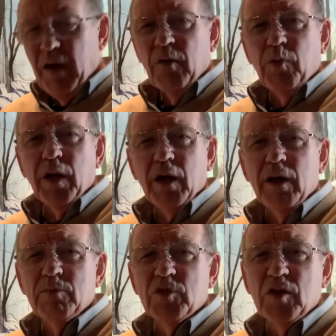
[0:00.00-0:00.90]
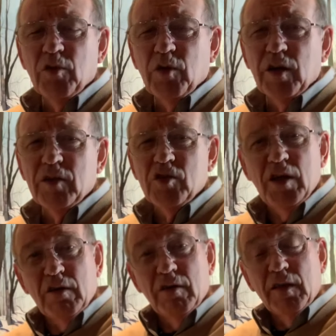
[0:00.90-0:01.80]
when it comes to looking at
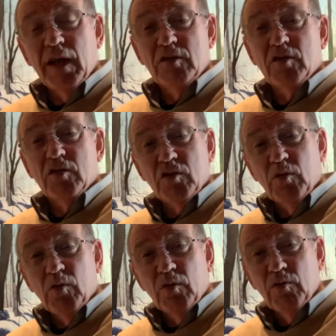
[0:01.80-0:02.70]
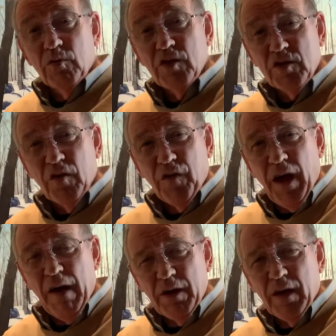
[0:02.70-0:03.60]
Tina. And that's the sole reason for
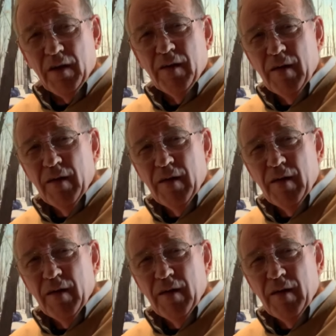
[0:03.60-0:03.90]
having